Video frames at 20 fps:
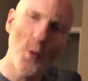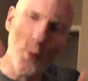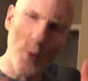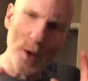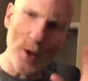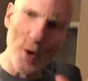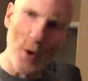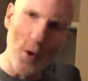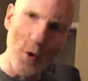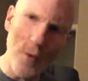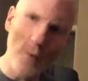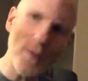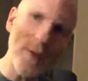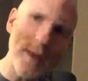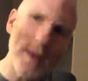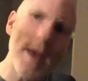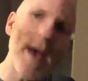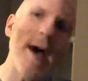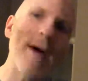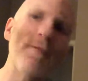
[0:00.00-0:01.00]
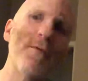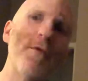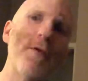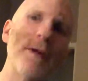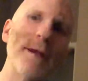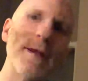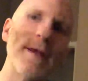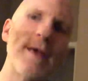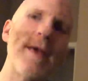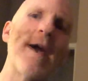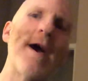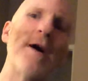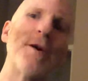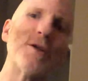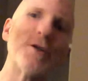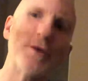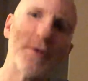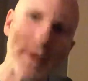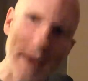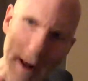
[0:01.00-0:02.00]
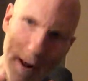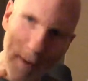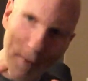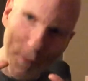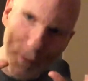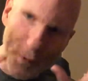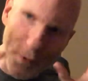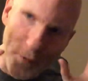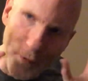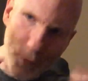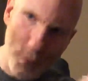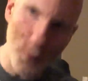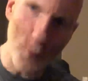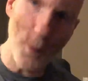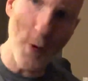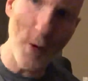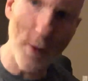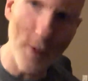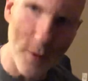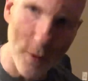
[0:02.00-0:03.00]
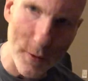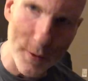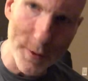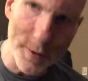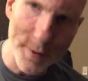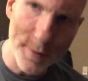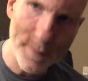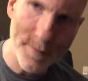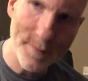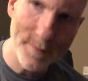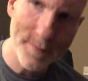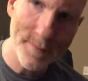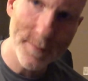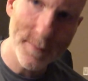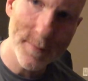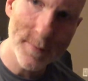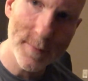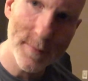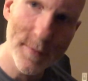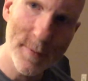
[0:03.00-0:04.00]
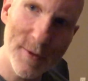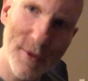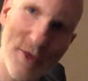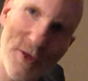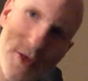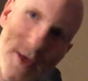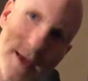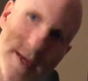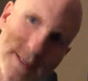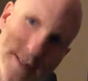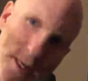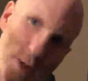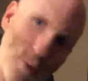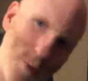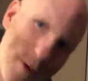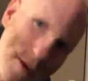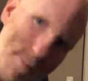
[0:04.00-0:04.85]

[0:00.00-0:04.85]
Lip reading: we only ever encounter out there in the world things that